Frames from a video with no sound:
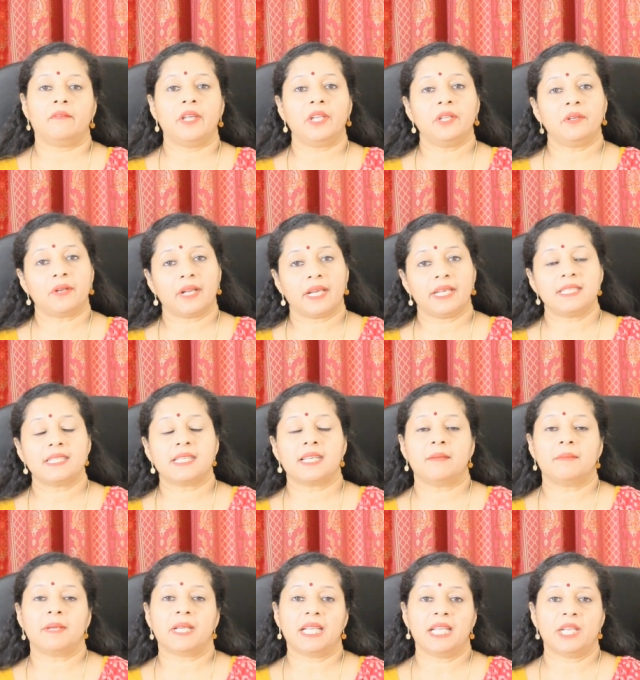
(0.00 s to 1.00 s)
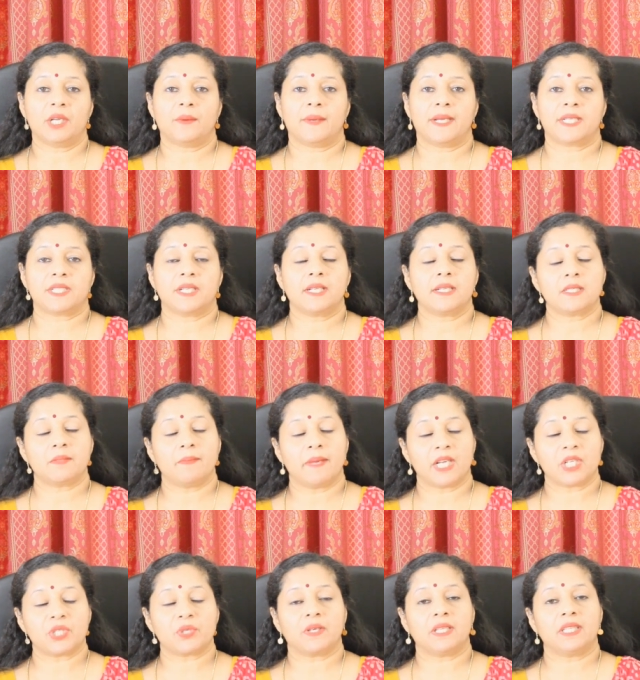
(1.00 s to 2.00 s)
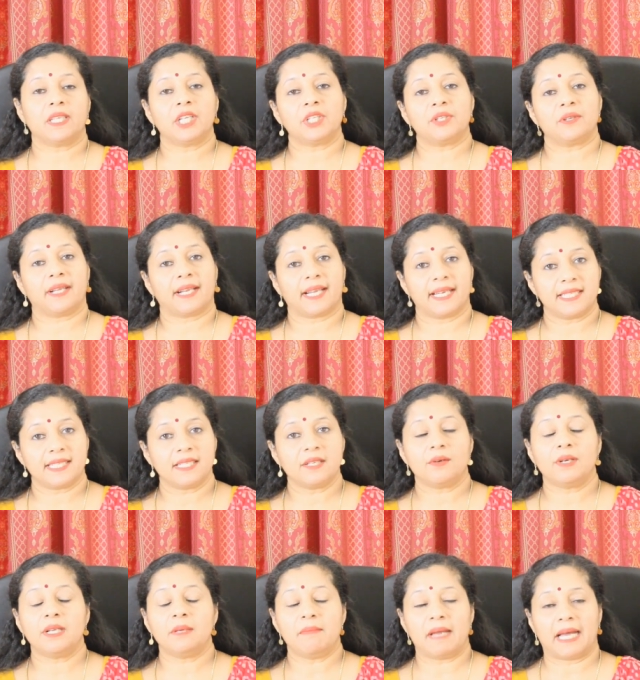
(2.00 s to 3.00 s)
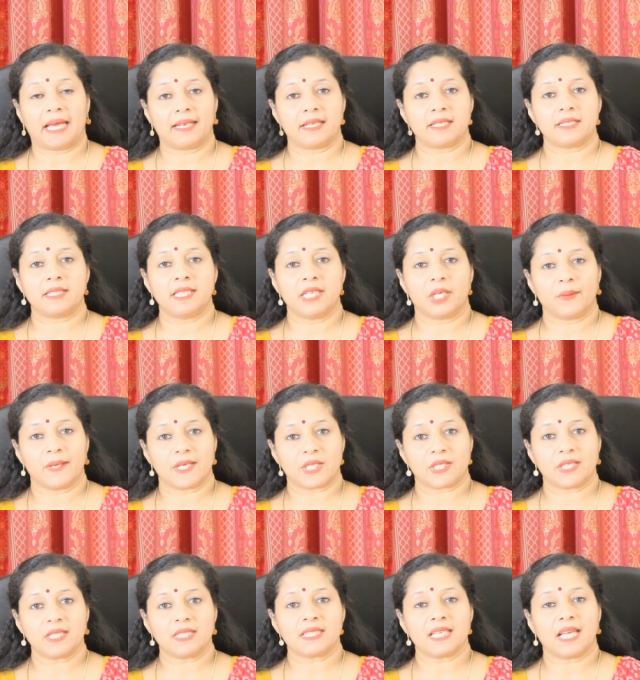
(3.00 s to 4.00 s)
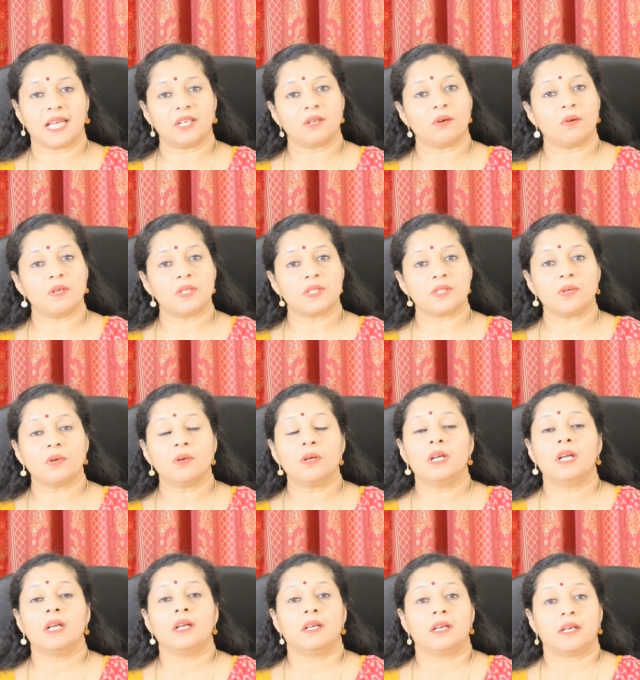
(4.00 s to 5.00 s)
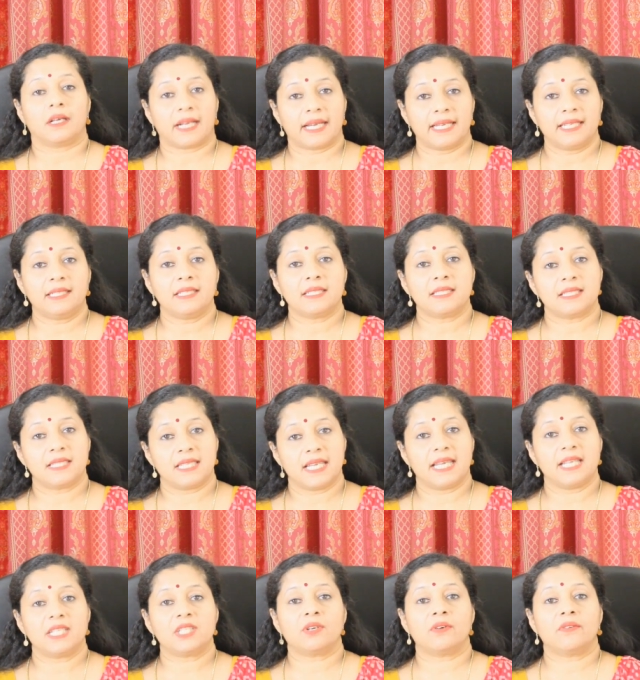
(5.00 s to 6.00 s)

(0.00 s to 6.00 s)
When you write chemical equations, make sure that you are writing only balanced equations and also write the state